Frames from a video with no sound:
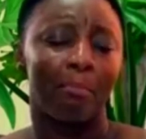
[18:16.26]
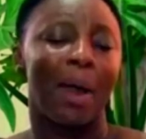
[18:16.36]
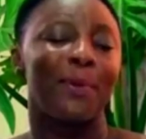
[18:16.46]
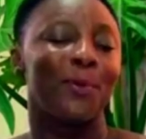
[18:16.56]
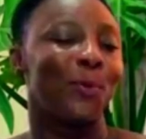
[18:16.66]

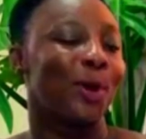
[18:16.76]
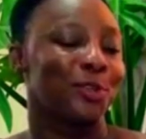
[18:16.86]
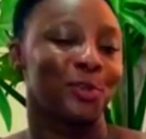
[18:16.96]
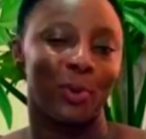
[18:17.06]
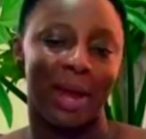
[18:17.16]
Mommy,
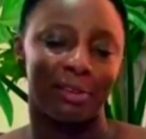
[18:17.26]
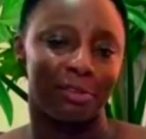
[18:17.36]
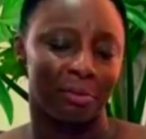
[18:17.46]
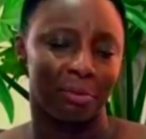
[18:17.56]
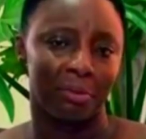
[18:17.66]
what do I
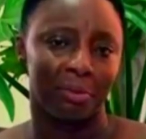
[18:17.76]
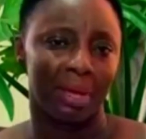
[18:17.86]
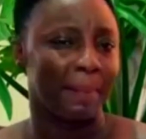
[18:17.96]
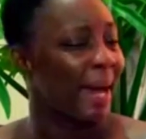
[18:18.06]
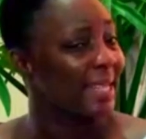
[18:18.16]
do?
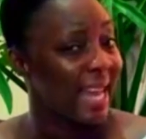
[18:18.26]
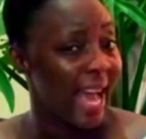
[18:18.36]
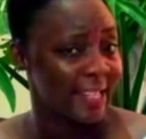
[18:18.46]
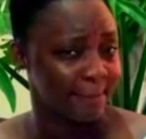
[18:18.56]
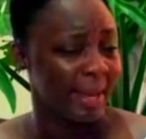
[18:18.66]
My dear
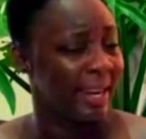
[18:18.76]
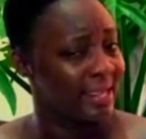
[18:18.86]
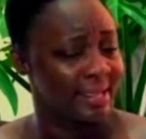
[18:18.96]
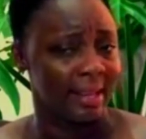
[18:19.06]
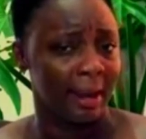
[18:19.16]
husband,
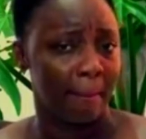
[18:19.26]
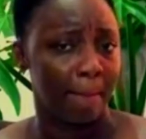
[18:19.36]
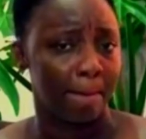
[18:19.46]
listen.